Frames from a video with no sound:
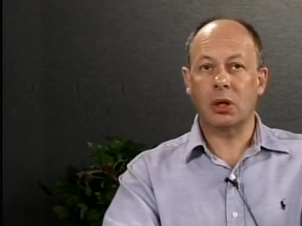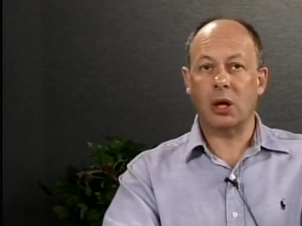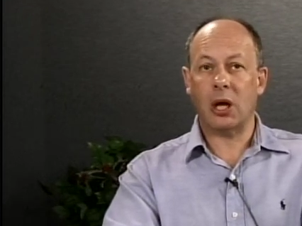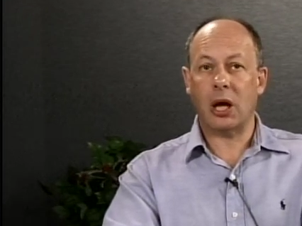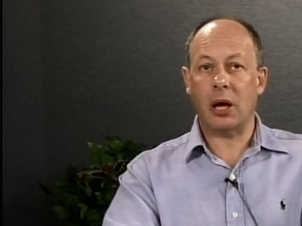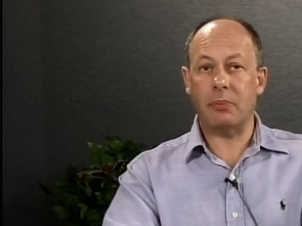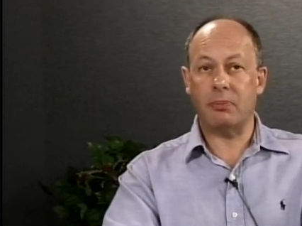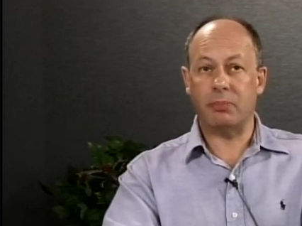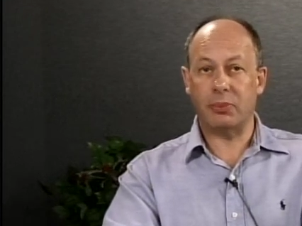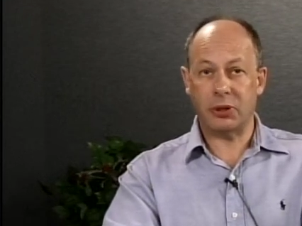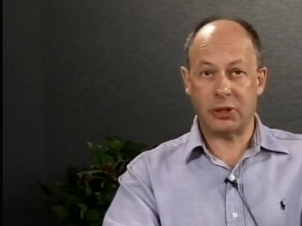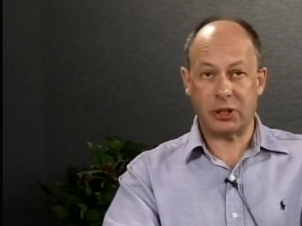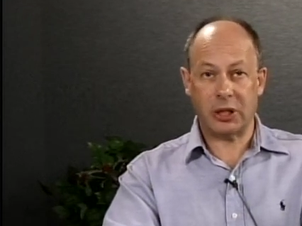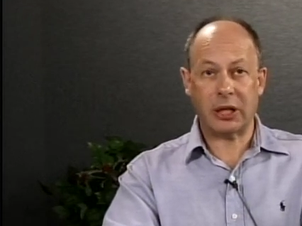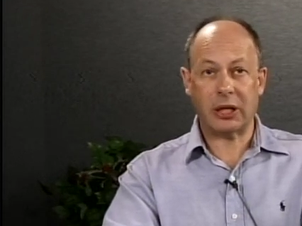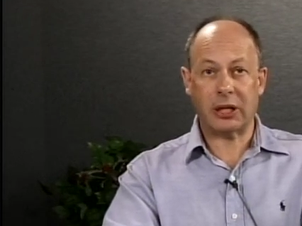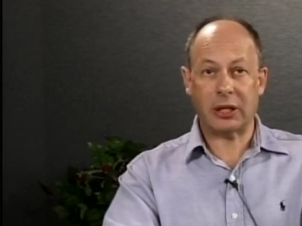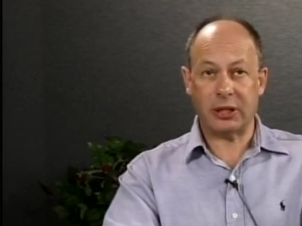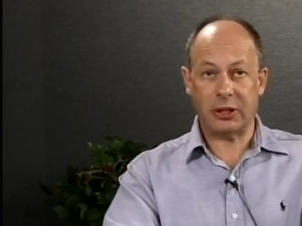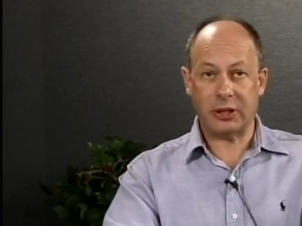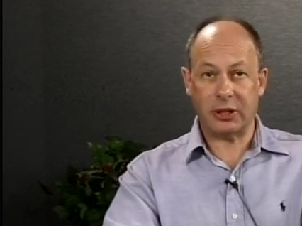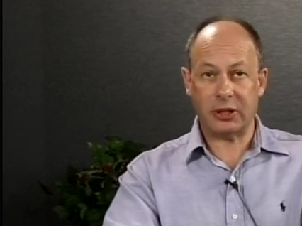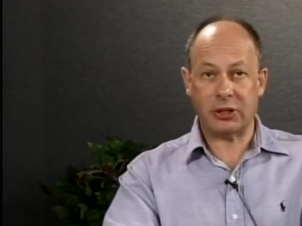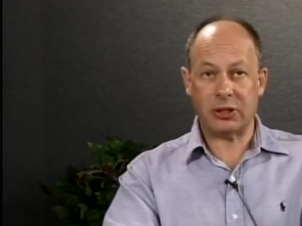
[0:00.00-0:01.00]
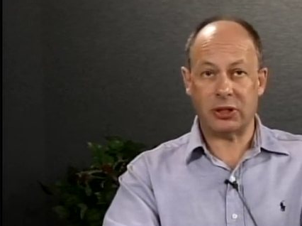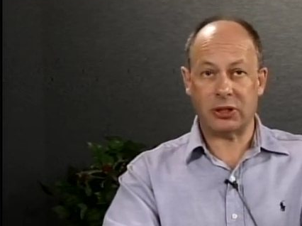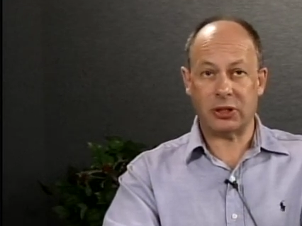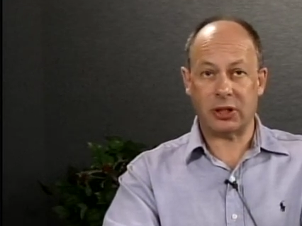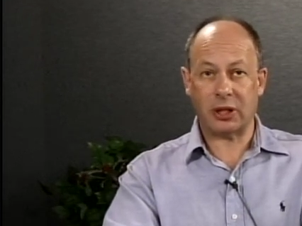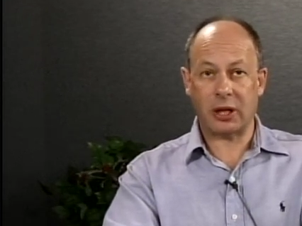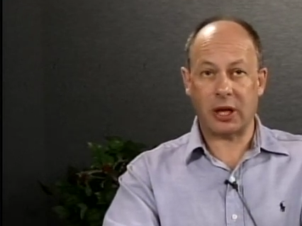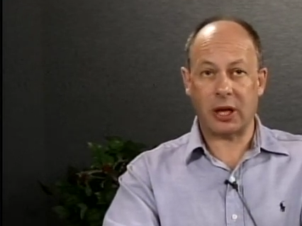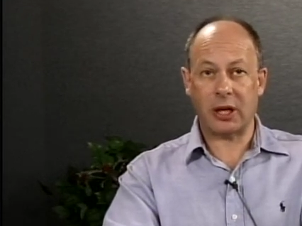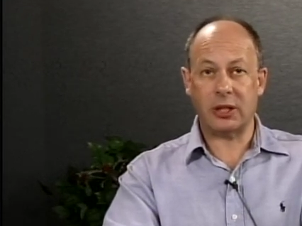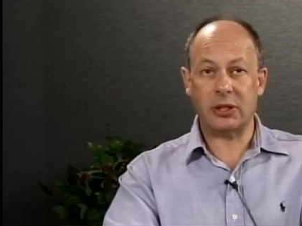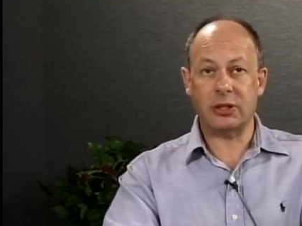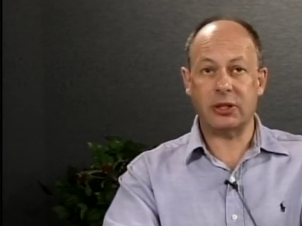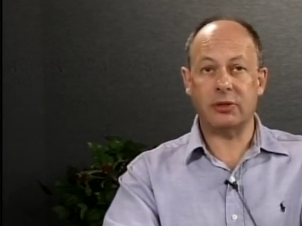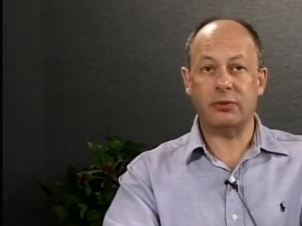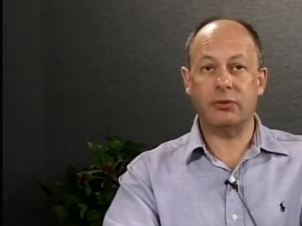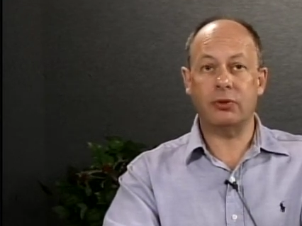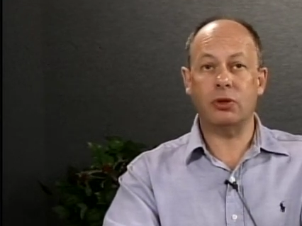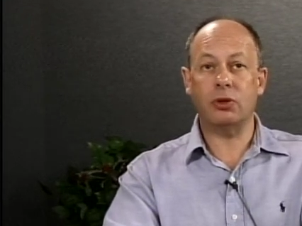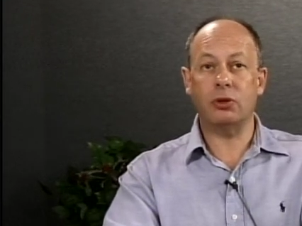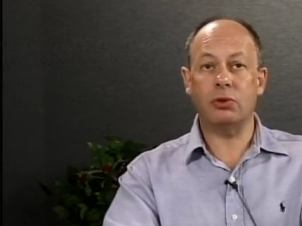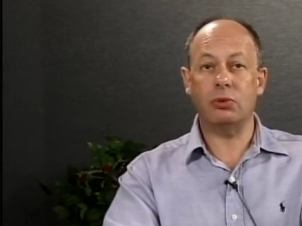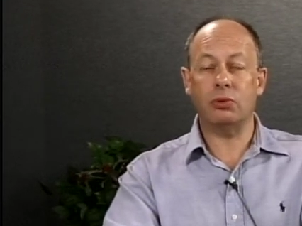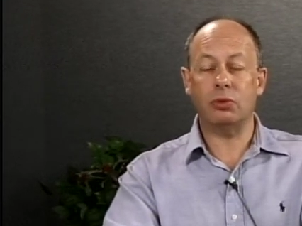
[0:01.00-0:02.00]
and particularly this is the case if
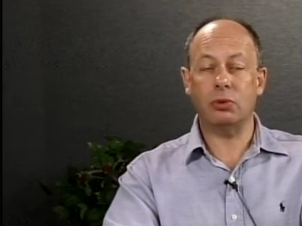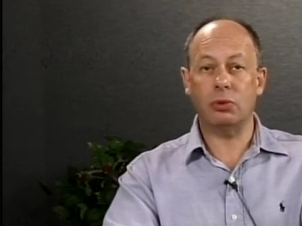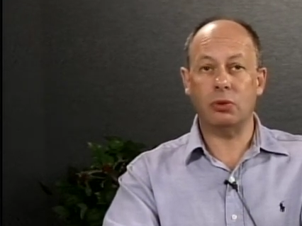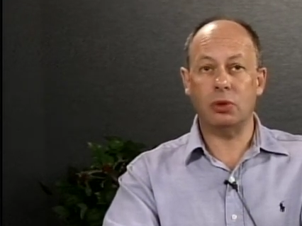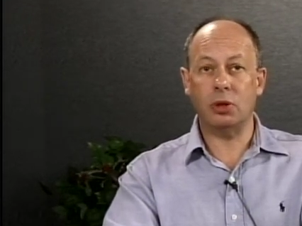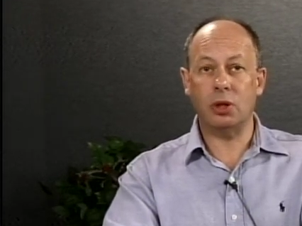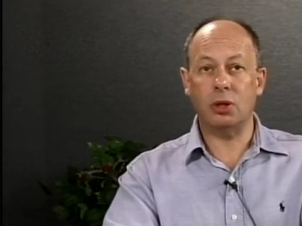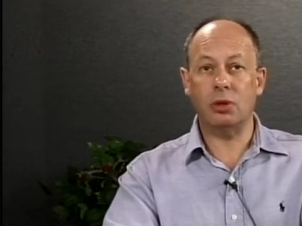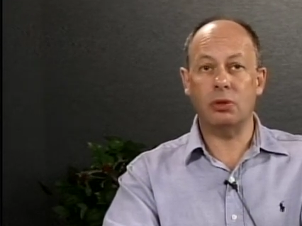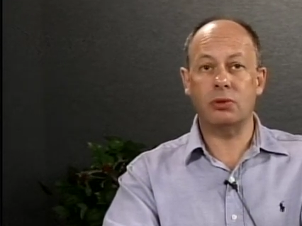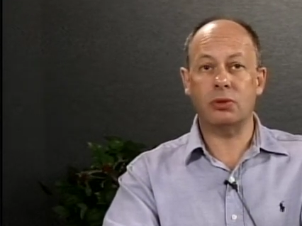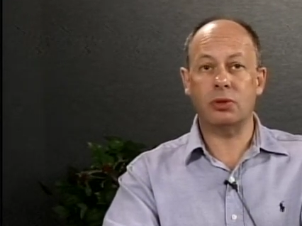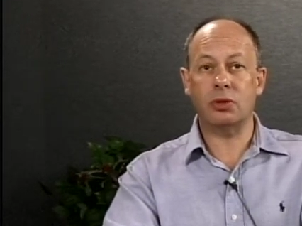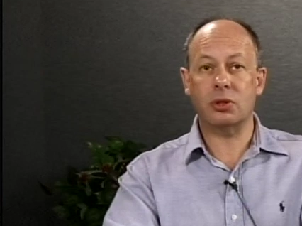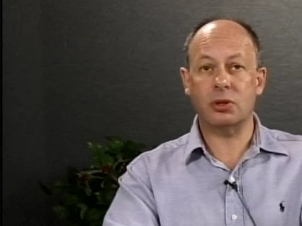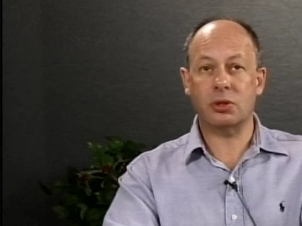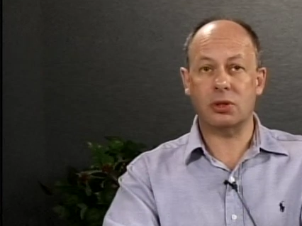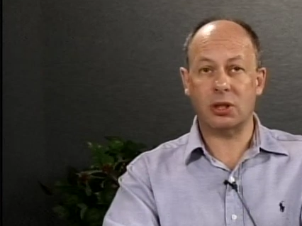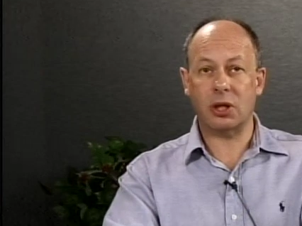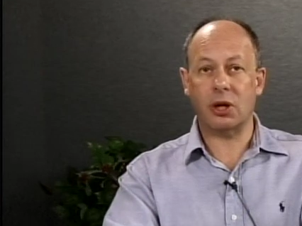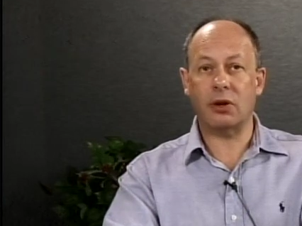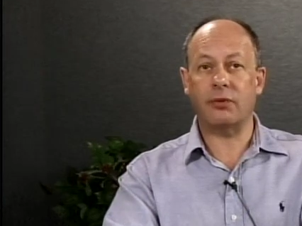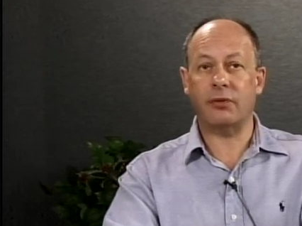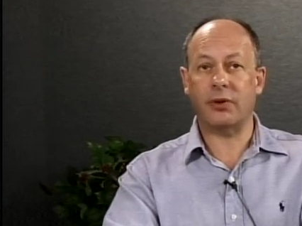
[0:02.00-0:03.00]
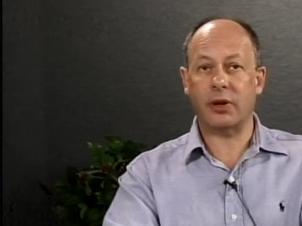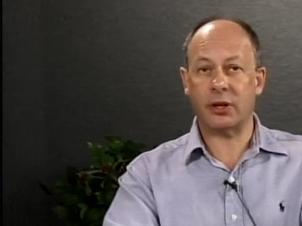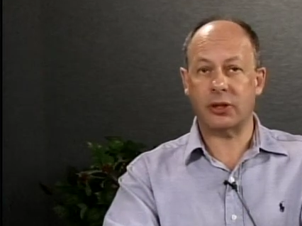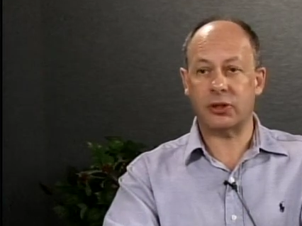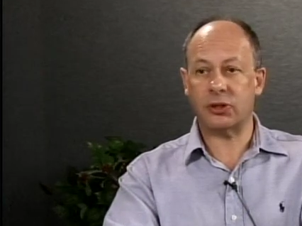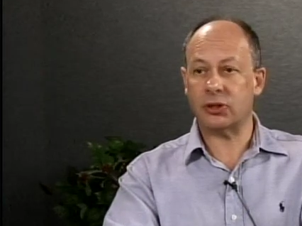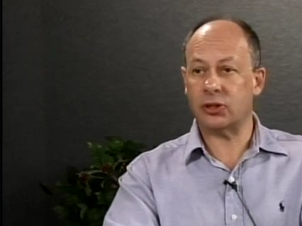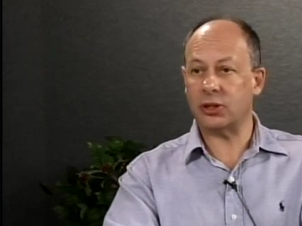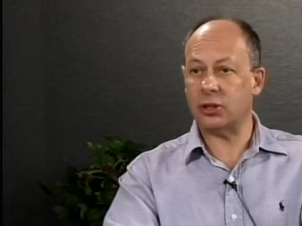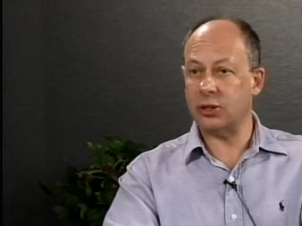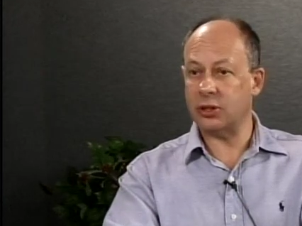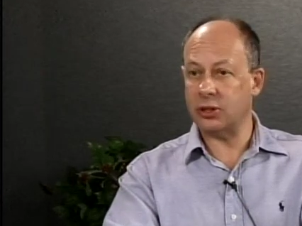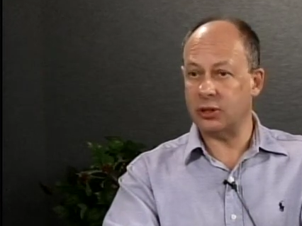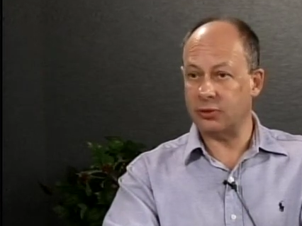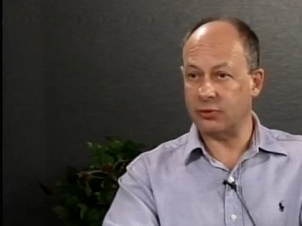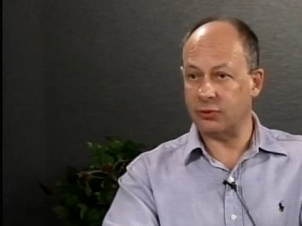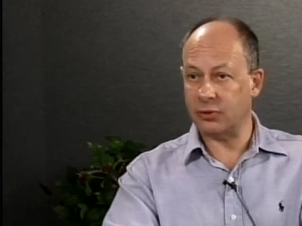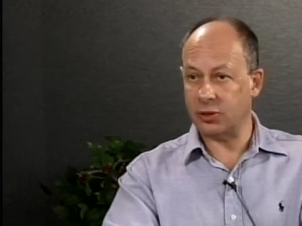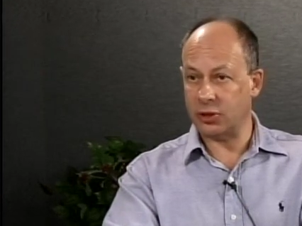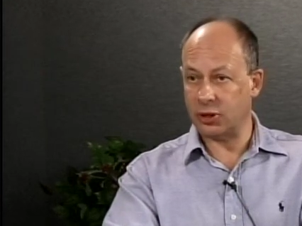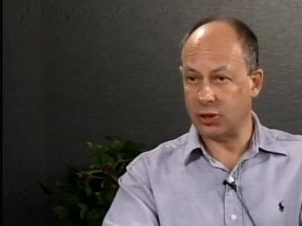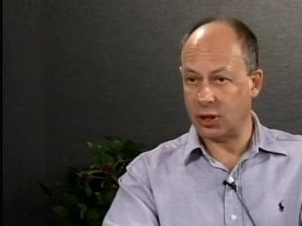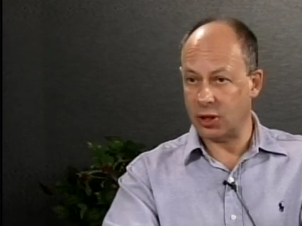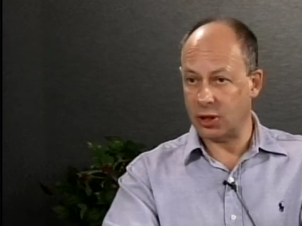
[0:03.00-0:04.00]
you use self-anesthesia for
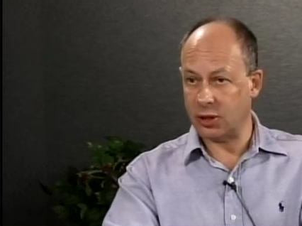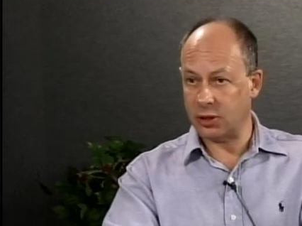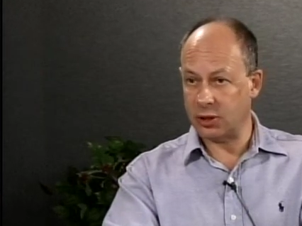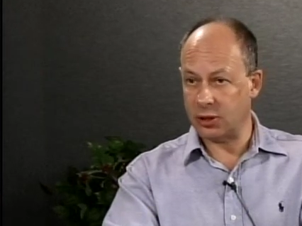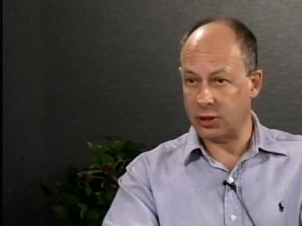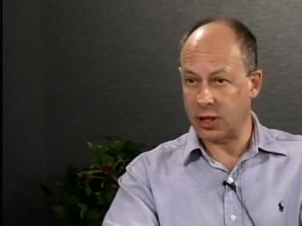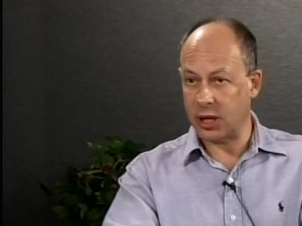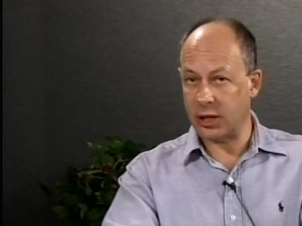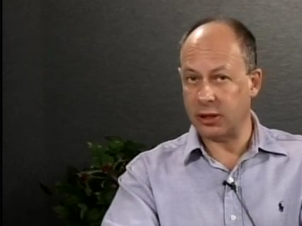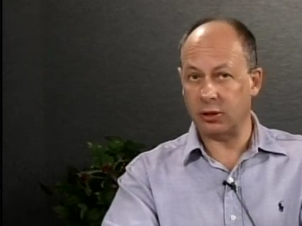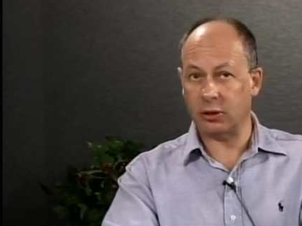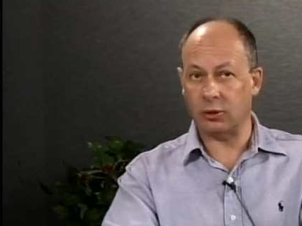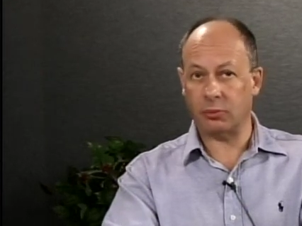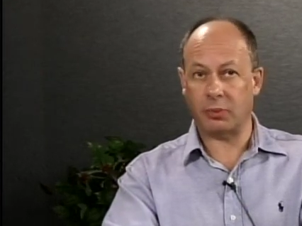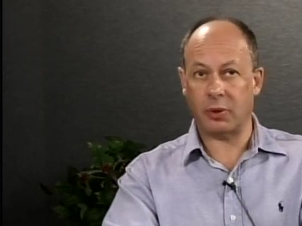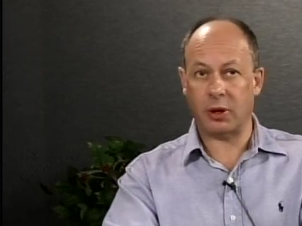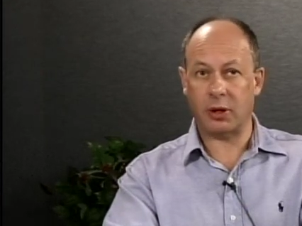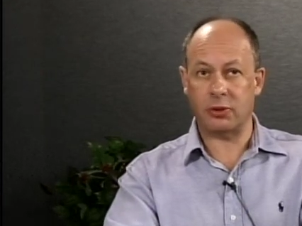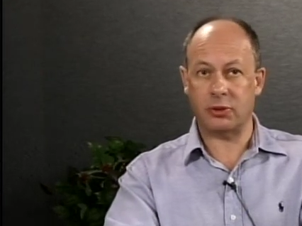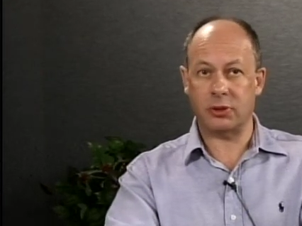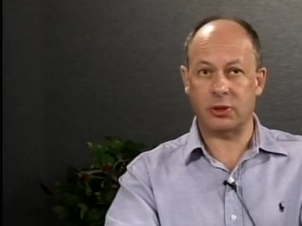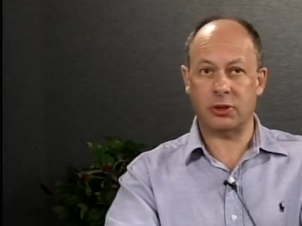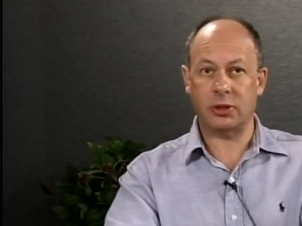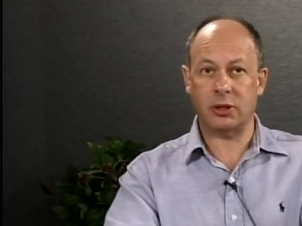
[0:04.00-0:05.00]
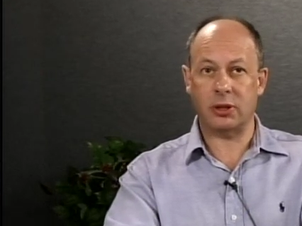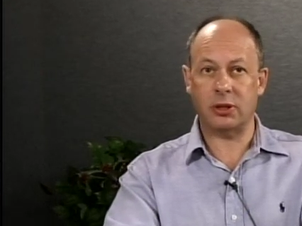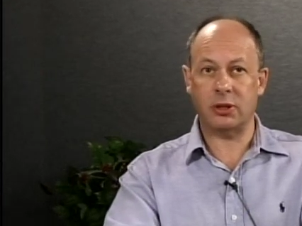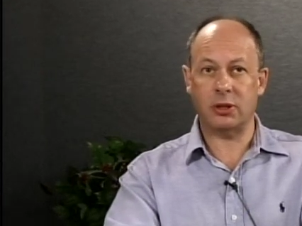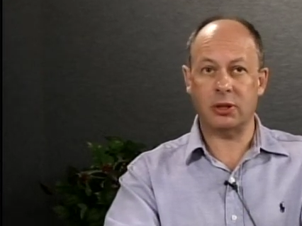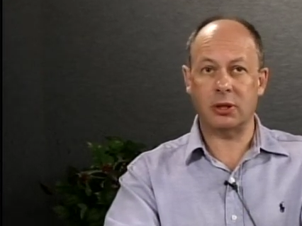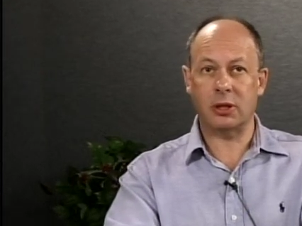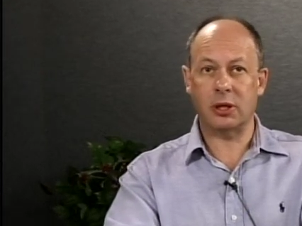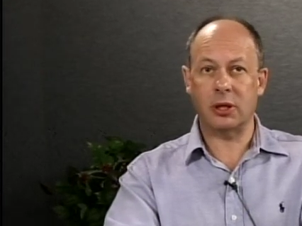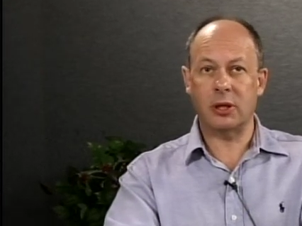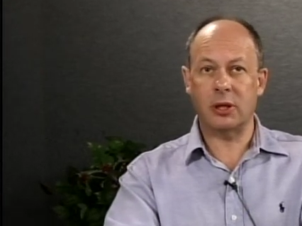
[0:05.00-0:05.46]
certain dental processes.